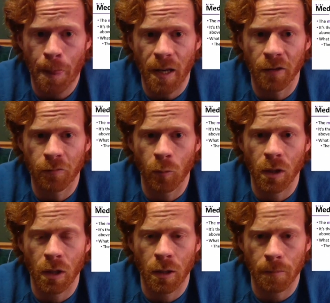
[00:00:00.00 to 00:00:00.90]
If
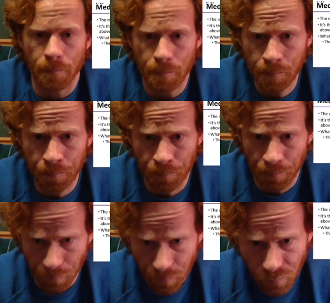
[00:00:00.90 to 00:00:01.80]
we
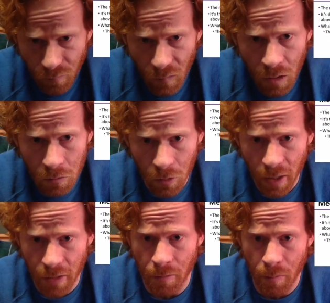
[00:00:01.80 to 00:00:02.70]
look
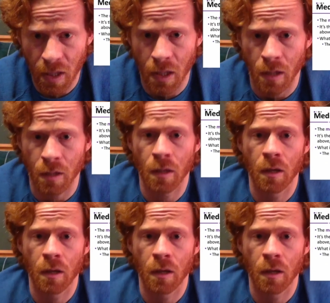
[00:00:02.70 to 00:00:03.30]
at the mean,